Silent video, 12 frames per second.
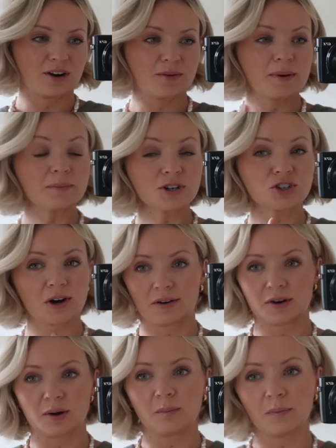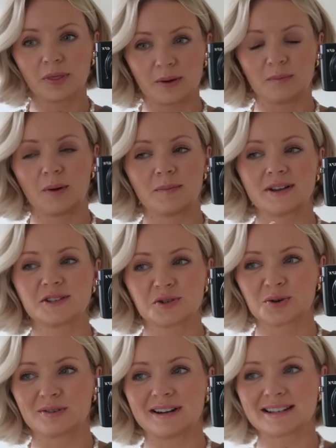I remember sharing them on my
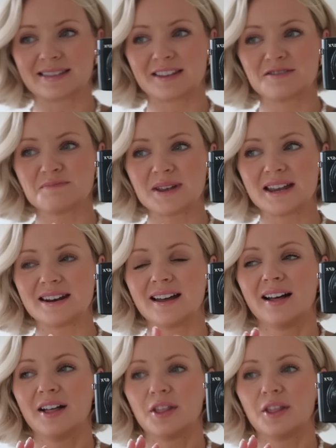stories, and they've been